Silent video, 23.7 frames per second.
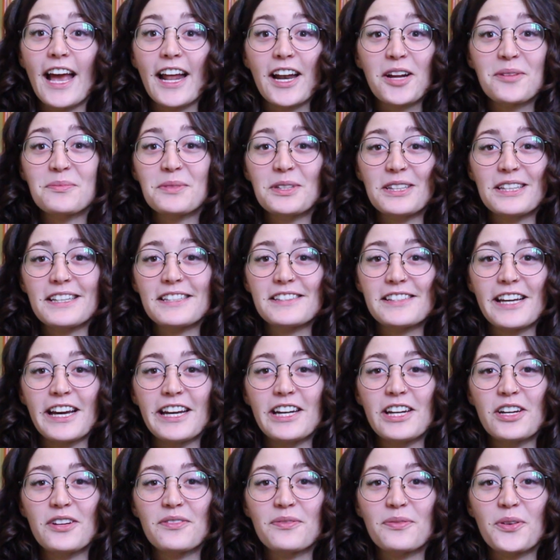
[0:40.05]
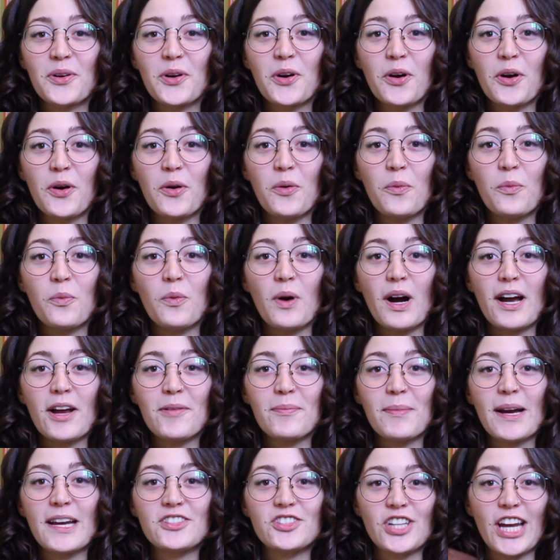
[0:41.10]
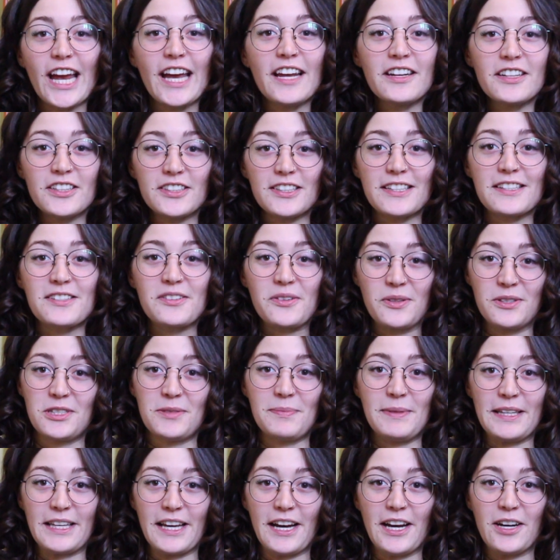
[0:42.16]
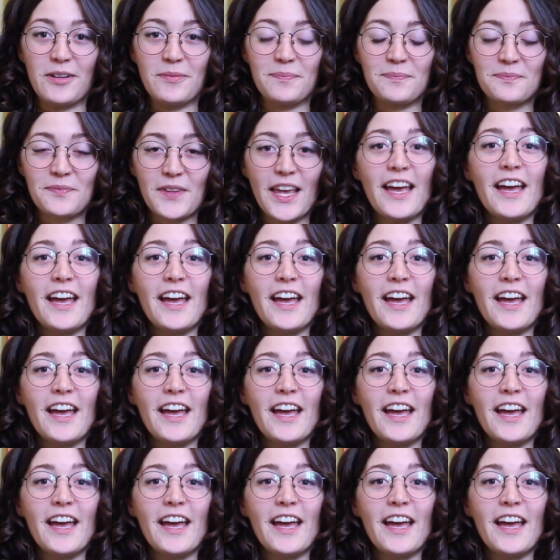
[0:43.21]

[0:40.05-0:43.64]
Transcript: and I'm really excited for what my channel is going to become.